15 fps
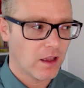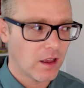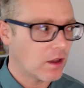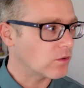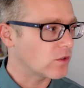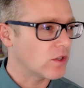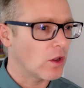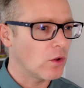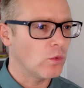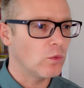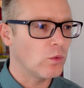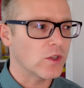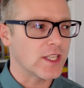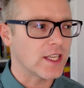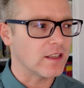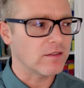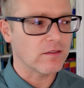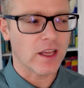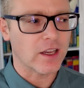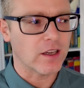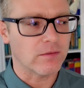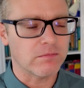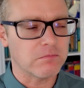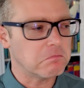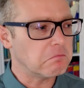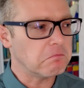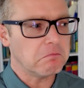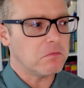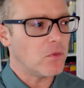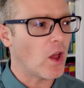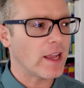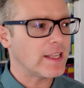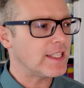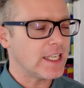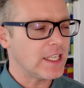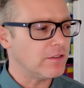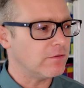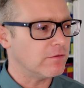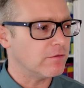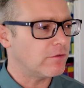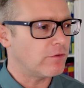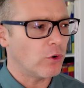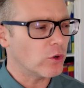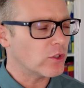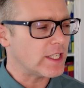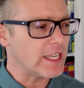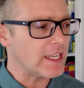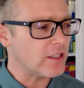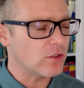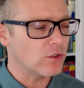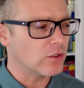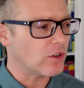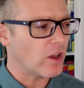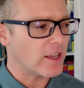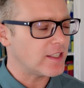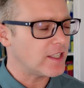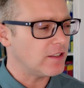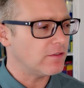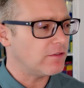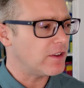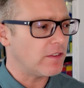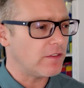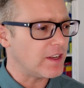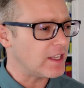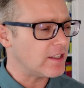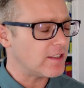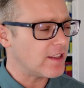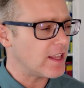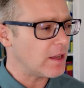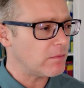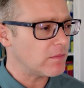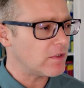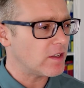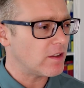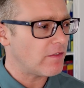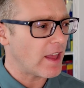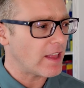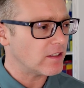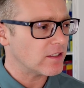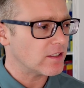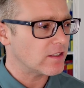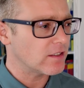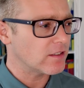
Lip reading: Oh, so was it like a 1940s or 1950s themed event?